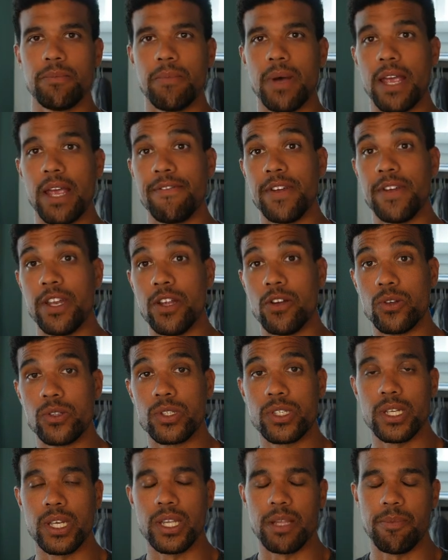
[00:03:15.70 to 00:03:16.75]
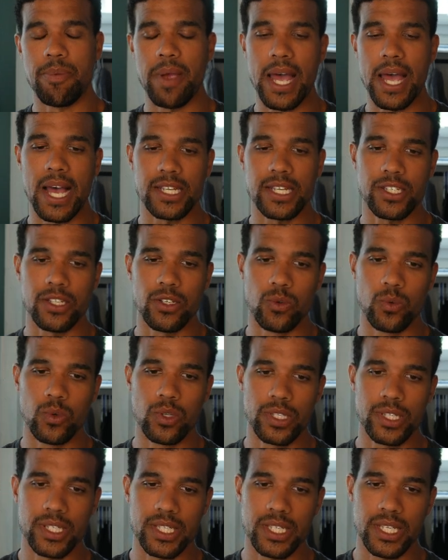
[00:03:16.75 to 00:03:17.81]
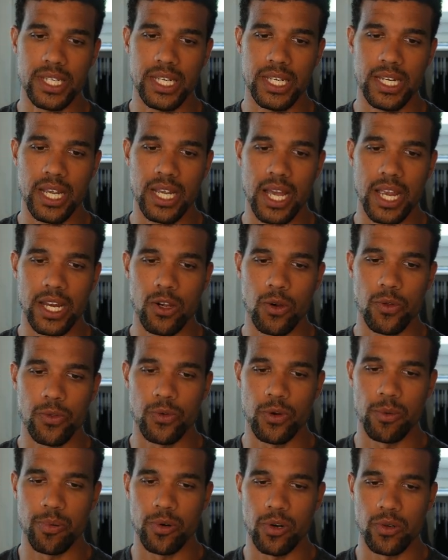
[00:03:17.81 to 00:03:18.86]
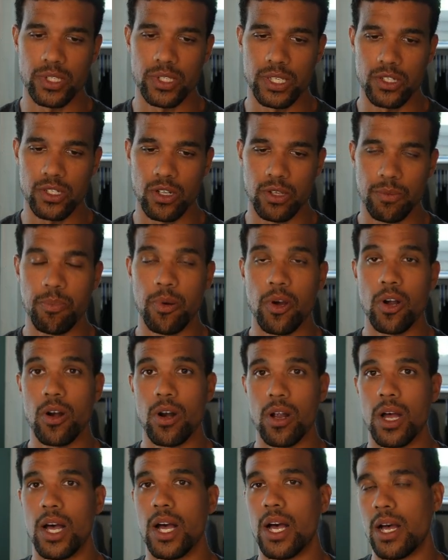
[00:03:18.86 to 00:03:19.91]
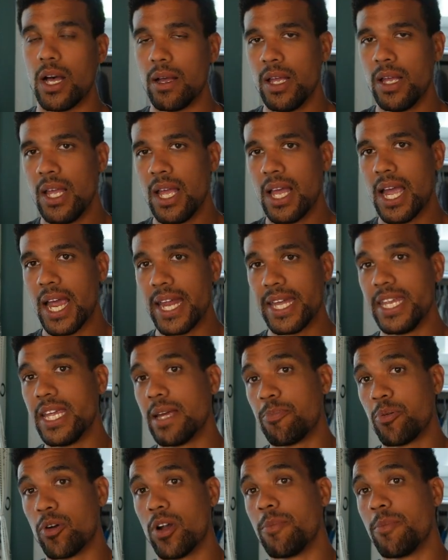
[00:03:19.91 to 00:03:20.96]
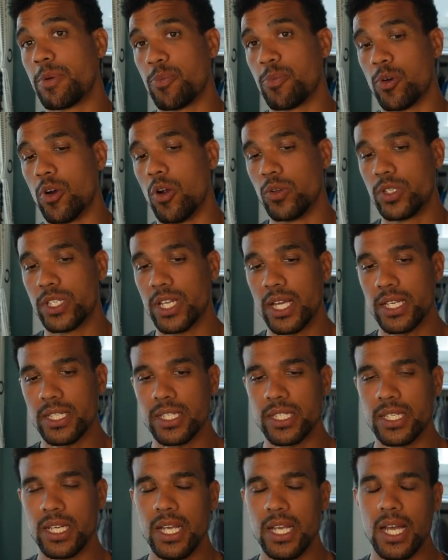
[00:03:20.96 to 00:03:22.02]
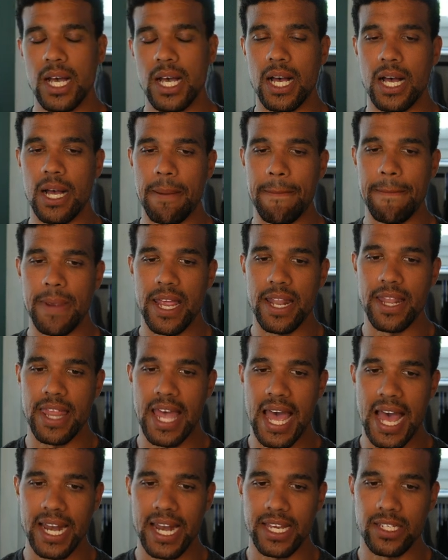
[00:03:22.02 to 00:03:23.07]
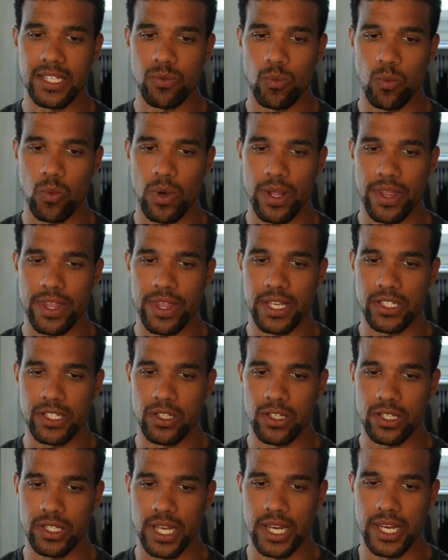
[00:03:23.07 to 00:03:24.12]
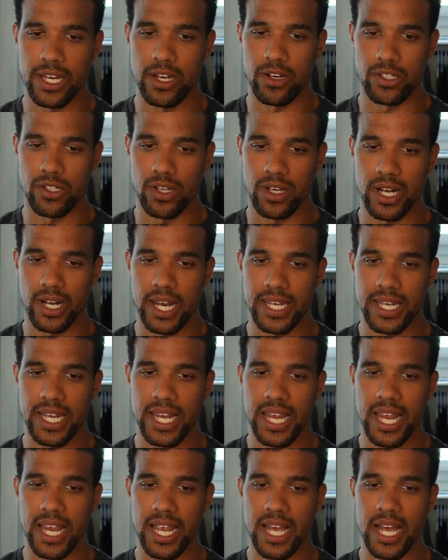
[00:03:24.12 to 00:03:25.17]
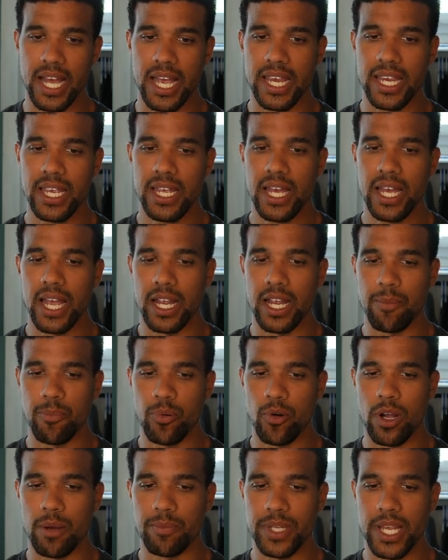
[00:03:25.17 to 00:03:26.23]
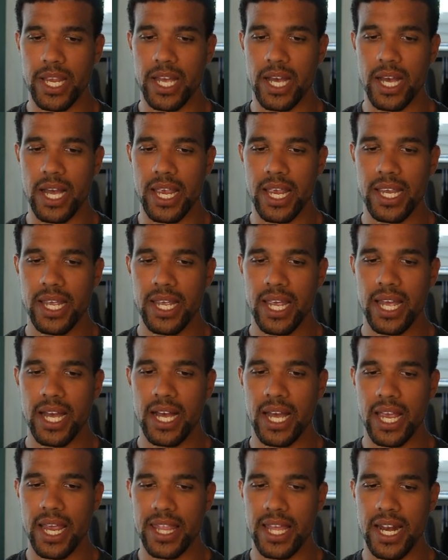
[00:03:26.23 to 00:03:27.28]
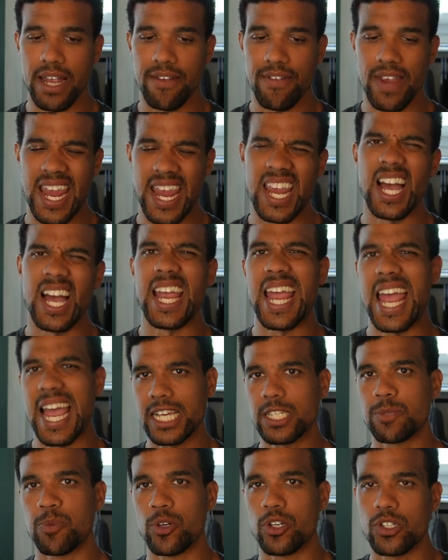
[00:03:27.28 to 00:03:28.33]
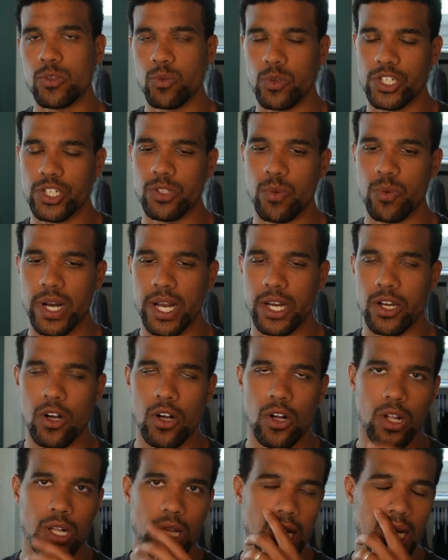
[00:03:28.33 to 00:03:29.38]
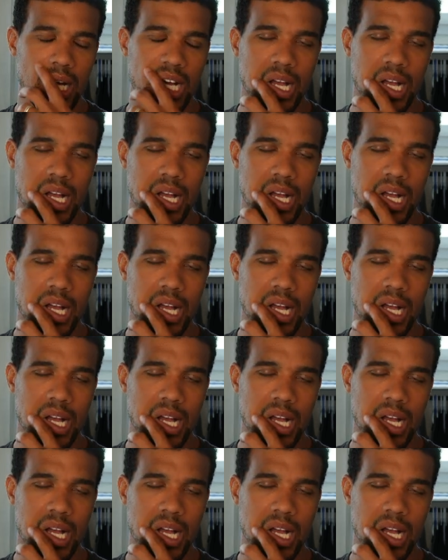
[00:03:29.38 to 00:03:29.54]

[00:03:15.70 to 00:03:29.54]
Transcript: my videos in the past, you will see I go through a process called idea prompt process. And that is what this looks like here. So I got idea AI, I got prompt AI, and then I have AI experts, which is what I call